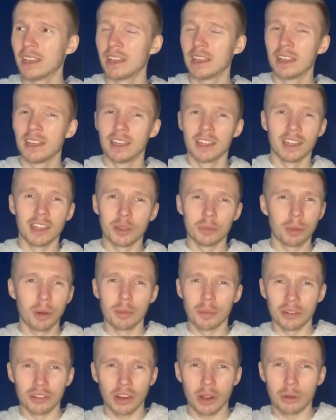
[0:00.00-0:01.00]
that's pretty
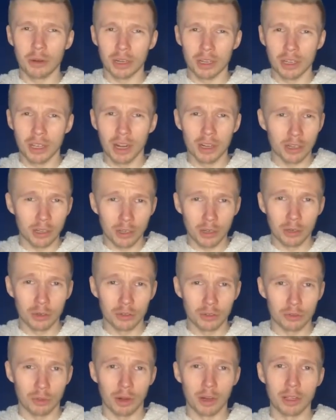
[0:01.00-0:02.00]
much how it kind of
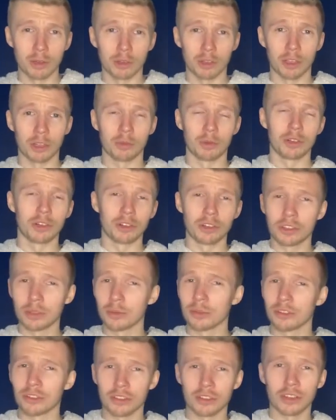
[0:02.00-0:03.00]
goes, right? Like, when your team is
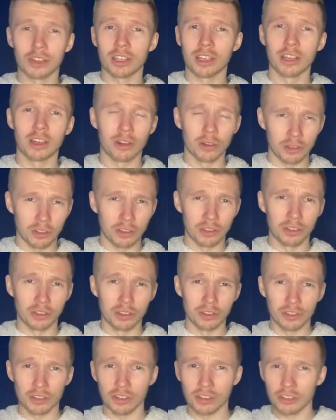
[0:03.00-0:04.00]
just clicking on all
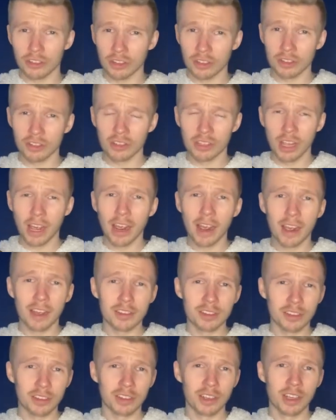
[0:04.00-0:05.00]
cylinders, like Chelsea
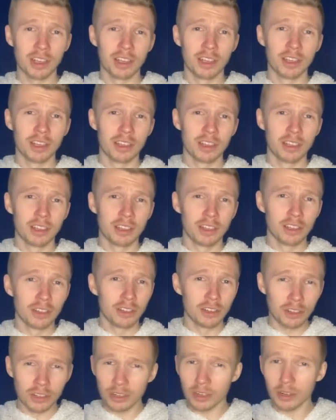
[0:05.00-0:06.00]
has,
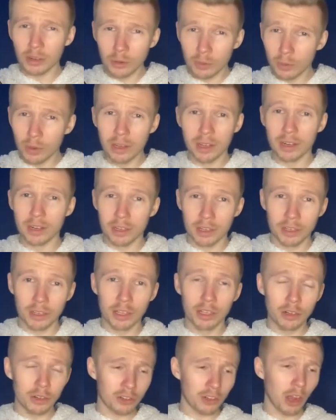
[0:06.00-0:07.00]
you're gonna win.
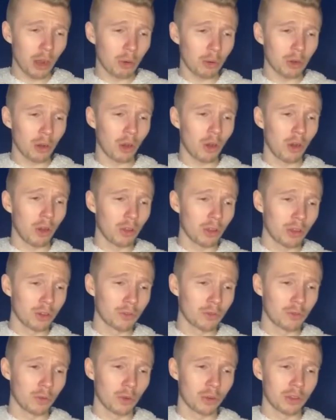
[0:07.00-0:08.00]
Here's how it all
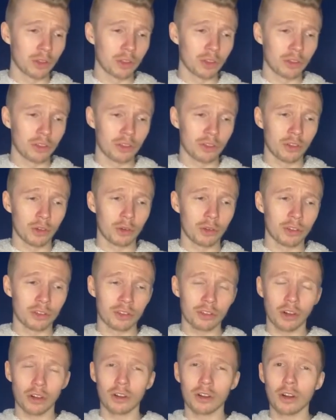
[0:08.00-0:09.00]
unfolded. So, it
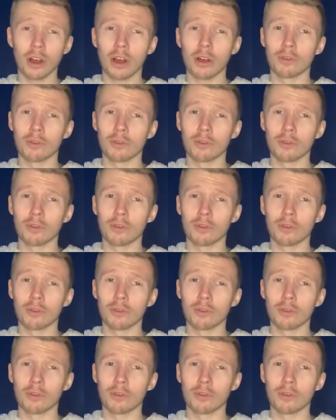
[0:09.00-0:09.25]
started off